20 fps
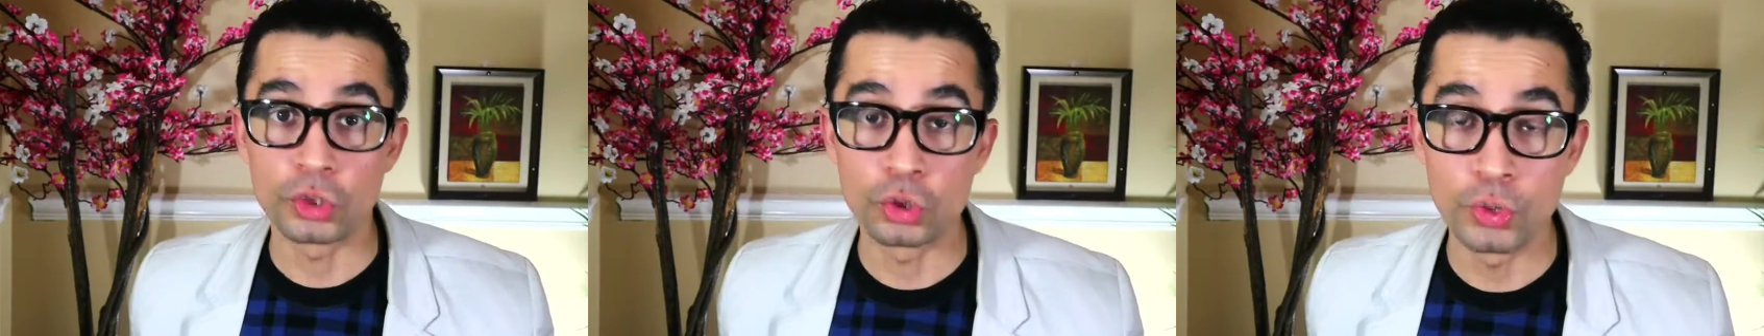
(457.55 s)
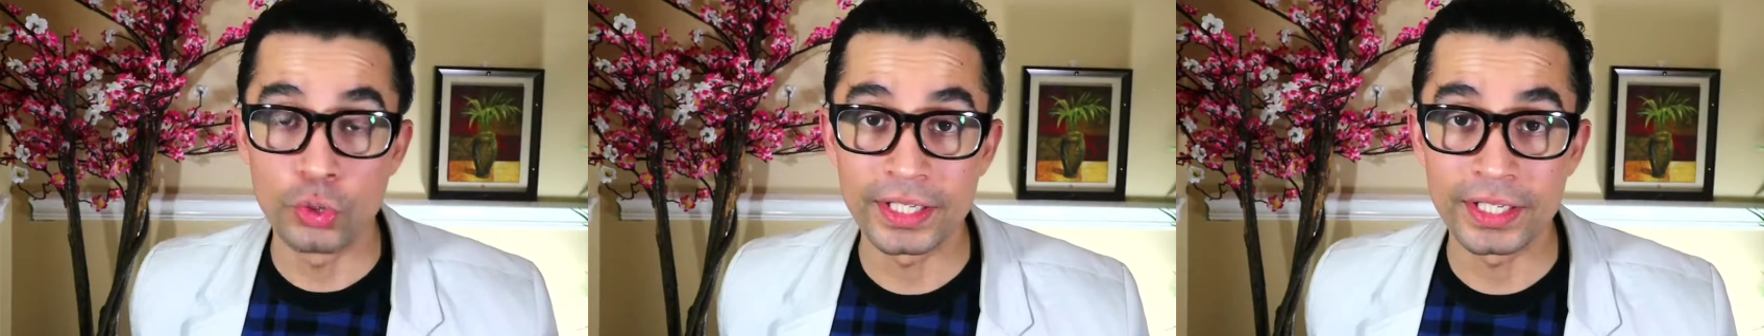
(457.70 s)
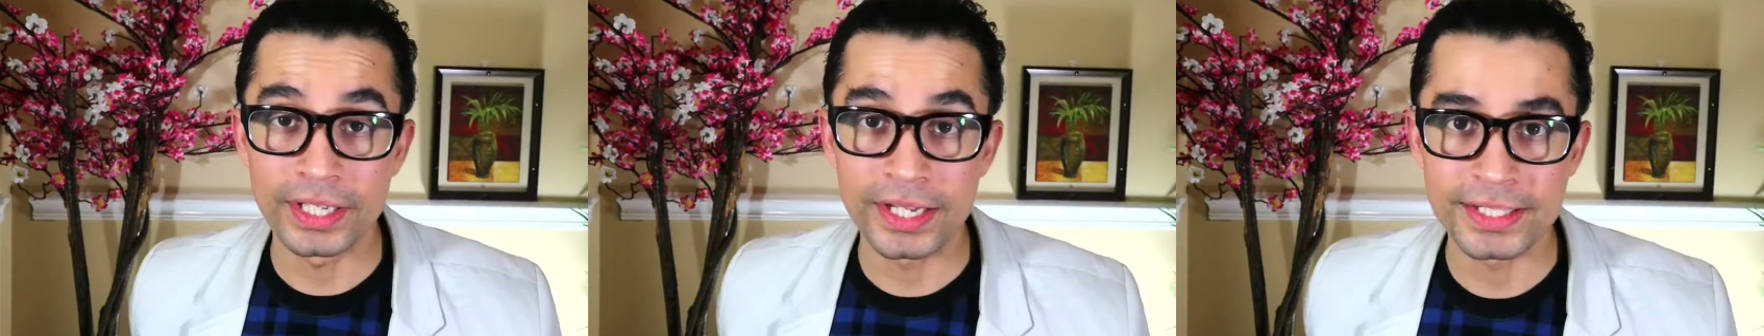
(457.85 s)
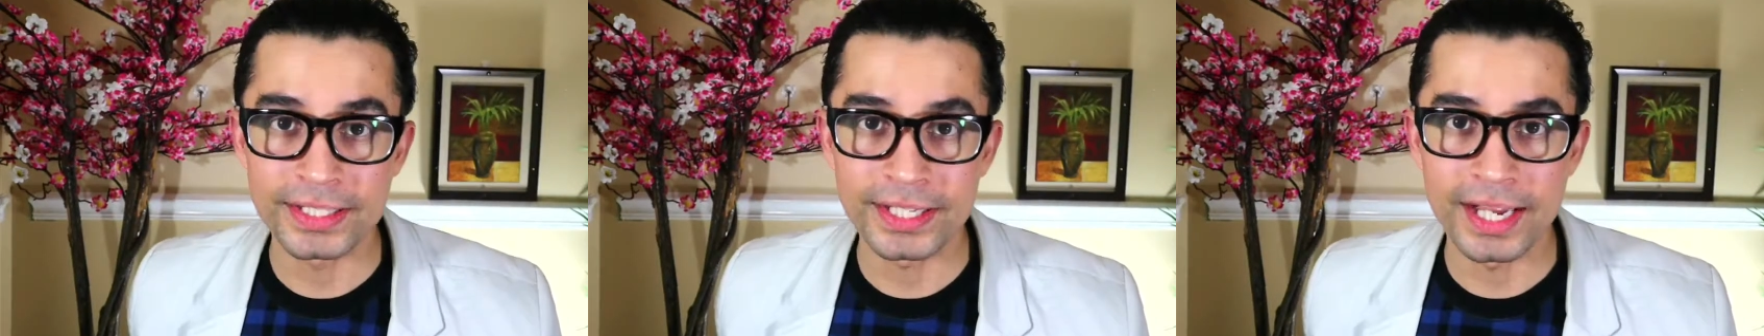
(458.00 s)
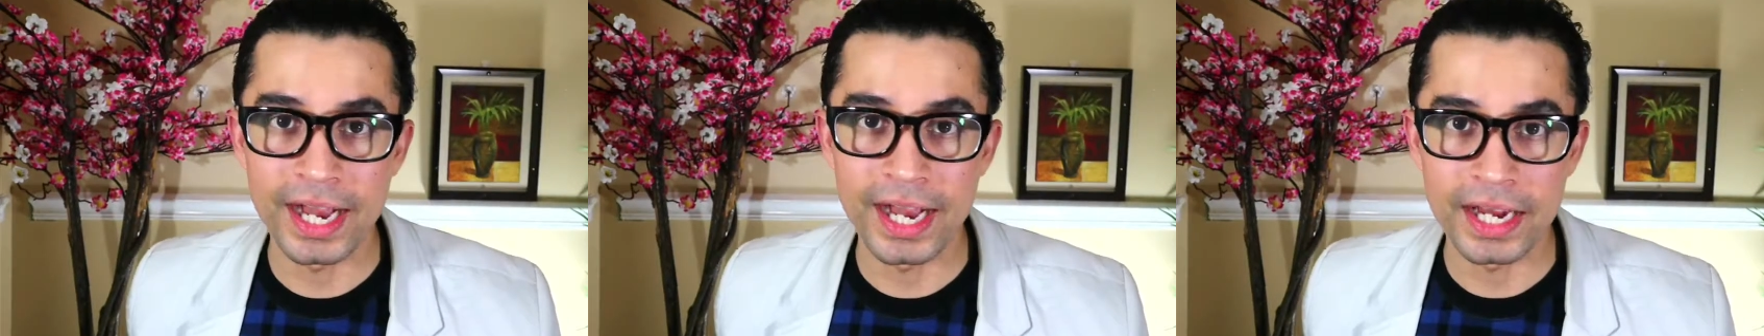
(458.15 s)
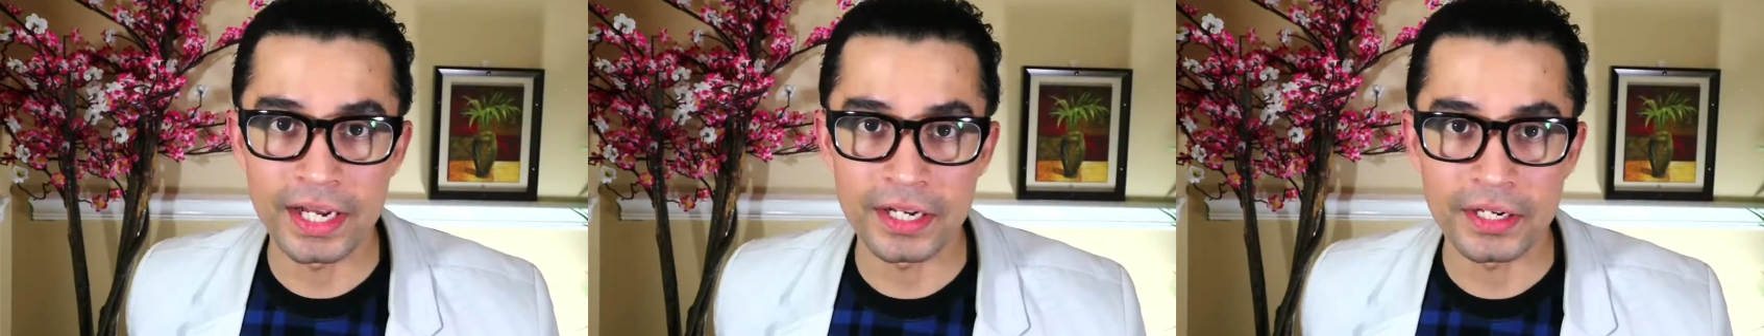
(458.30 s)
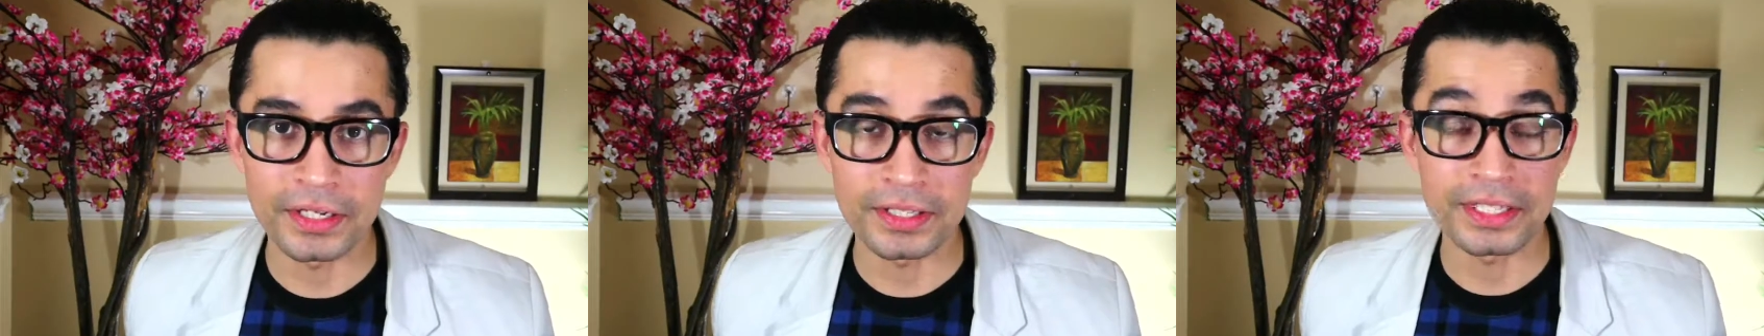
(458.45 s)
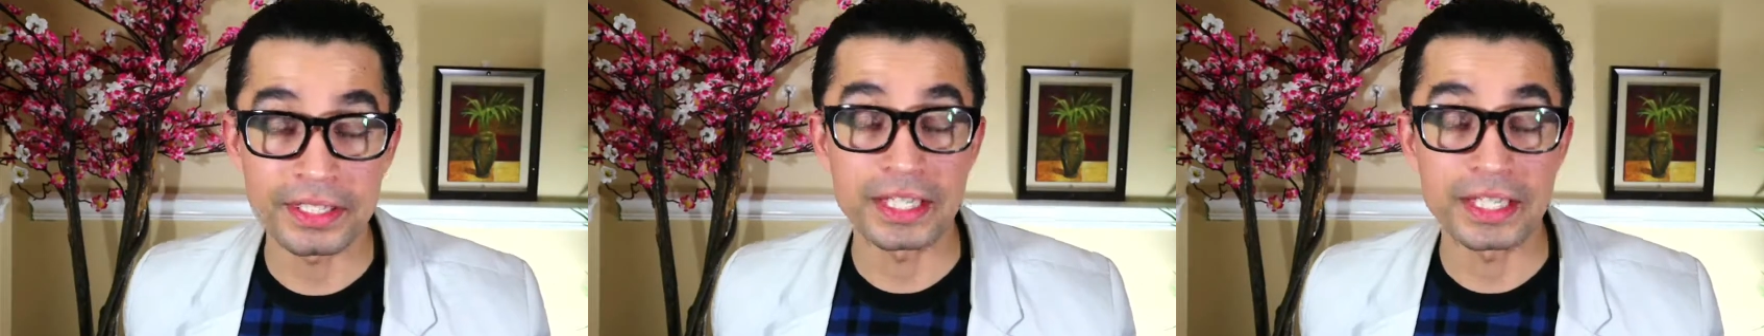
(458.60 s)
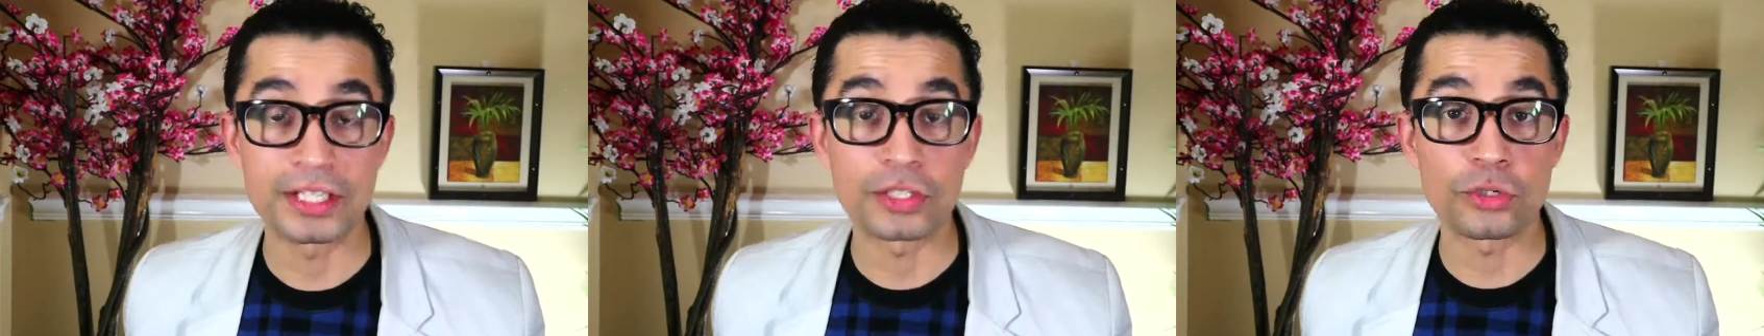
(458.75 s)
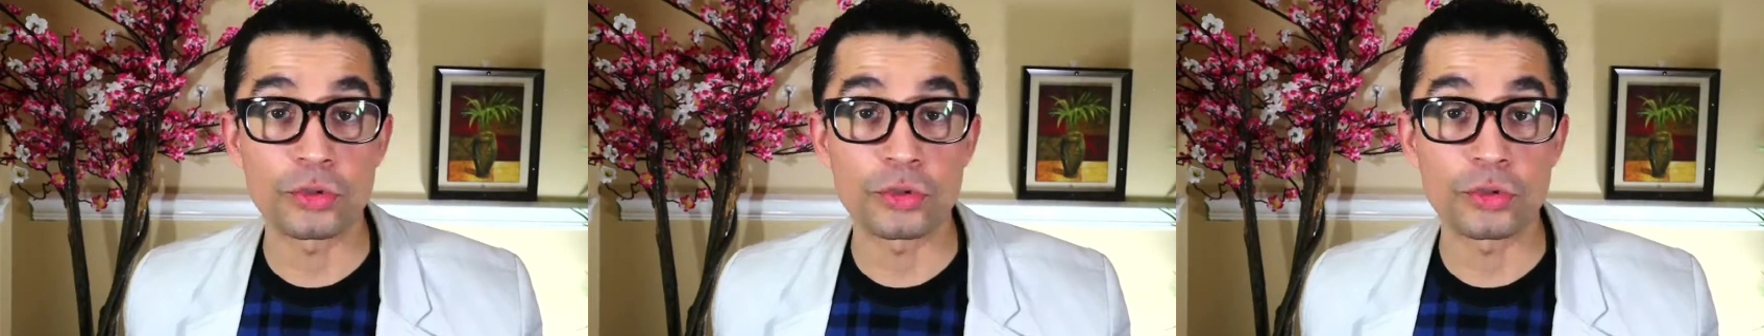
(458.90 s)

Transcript: you're doing this under